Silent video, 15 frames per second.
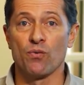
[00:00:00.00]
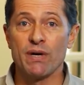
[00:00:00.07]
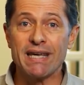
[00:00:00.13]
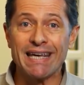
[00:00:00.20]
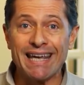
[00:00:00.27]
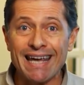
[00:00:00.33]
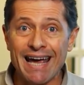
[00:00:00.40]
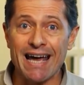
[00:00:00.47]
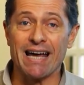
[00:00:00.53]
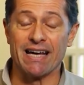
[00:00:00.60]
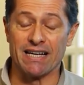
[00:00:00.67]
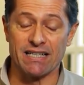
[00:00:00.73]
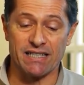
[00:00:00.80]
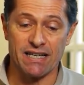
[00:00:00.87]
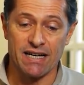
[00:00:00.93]
We
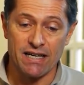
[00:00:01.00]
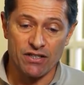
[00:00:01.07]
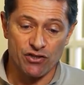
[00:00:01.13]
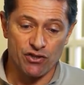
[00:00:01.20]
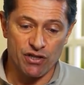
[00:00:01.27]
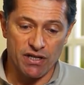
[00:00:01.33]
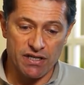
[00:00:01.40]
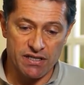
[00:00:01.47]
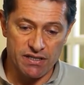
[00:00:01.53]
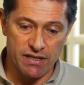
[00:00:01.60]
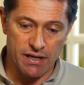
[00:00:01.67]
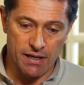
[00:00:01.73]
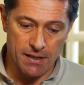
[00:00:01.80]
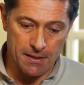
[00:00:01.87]
can't just